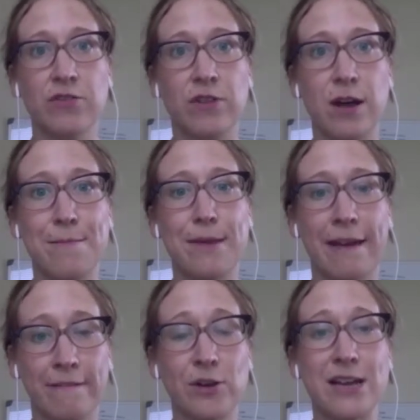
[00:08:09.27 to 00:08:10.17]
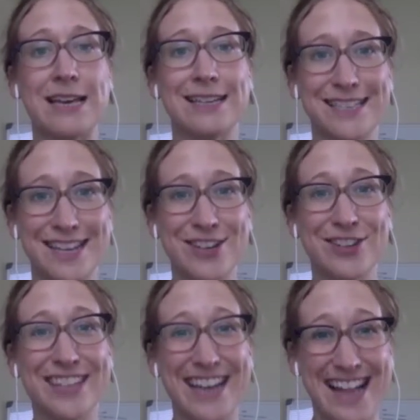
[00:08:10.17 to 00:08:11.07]
from every
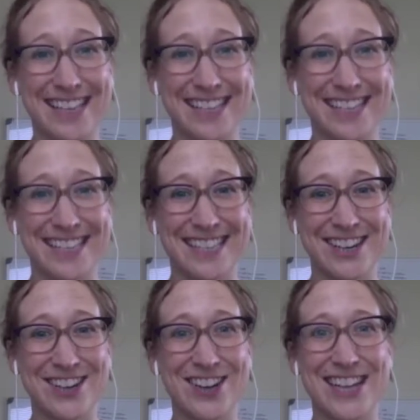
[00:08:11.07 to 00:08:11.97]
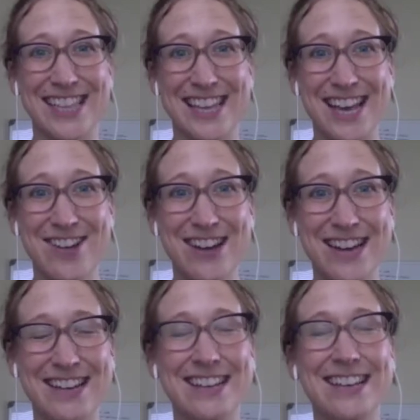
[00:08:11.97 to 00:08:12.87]
single dialysis center in the area.